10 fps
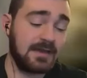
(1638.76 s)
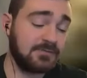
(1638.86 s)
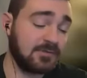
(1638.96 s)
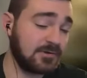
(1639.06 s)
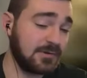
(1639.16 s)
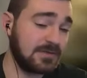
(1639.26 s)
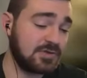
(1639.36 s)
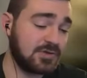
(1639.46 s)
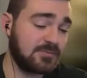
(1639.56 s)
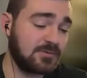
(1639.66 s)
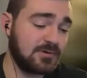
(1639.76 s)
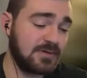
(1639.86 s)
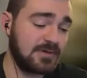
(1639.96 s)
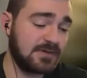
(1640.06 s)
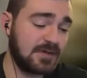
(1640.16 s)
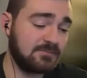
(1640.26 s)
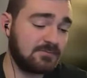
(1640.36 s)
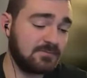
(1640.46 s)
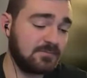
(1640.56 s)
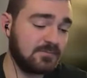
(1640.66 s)
I thoroughly enjoyed Poor Things. I, I
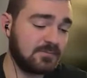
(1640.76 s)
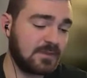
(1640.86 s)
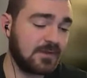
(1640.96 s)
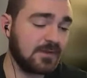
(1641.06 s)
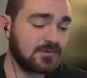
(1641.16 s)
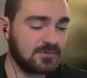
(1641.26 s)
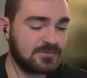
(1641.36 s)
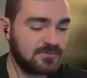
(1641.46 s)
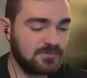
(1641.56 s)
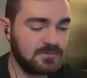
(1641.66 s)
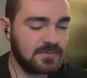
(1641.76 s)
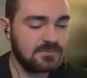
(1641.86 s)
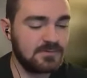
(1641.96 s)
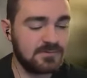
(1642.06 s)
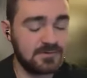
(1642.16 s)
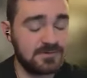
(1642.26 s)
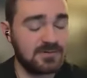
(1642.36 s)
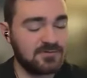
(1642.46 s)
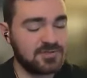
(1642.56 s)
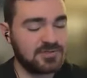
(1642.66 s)
mean, actually, I was. As I say,
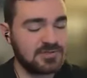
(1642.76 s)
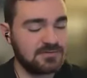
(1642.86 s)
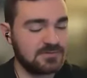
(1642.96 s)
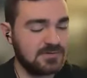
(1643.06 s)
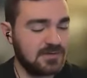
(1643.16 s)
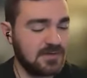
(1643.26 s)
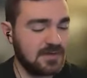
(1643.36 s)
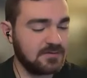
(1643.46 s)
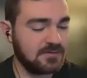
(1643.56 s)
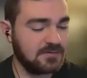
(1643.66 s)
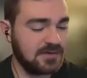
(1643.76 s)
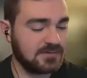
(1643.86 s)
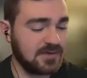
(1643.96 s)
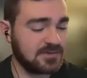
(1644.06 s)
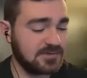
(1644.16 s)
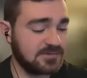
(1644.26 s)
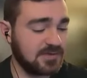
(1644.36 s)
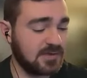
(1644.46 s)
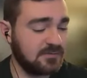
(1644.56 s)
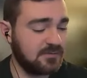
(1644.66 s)
I was fortunate enough to see that in theaters. Actually, I
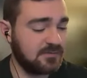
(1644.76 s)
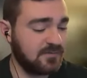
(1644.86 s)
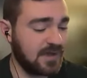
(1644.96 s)
saw hmm.